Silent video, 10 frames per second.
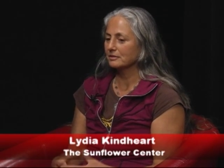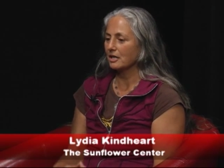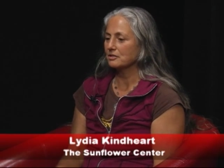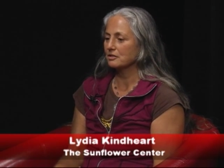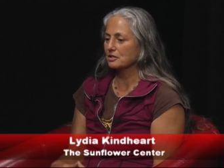
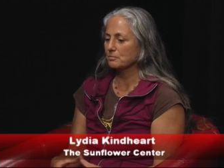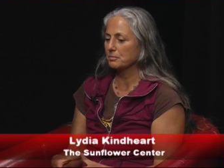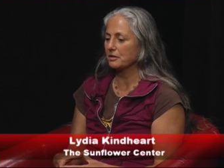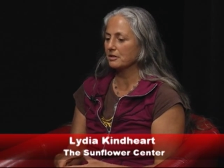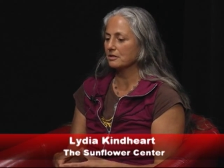got to
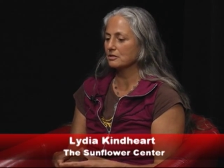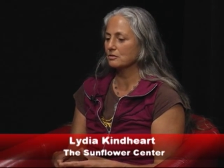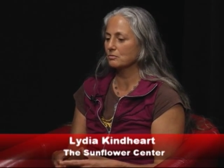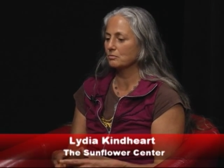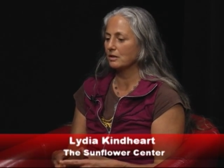
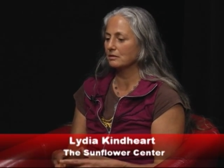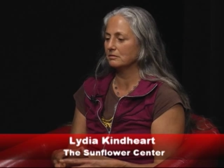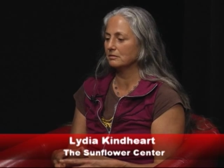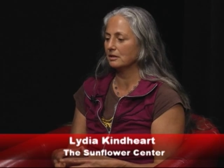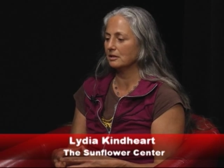experience what
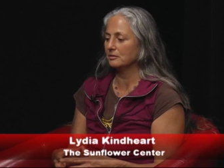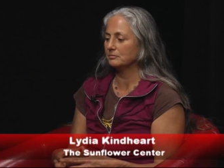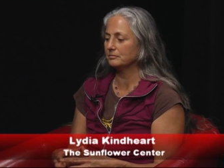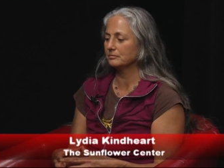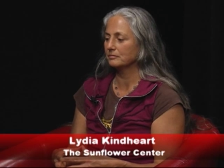
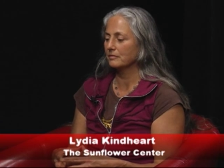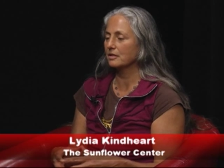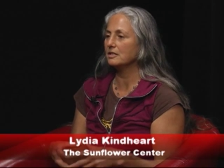the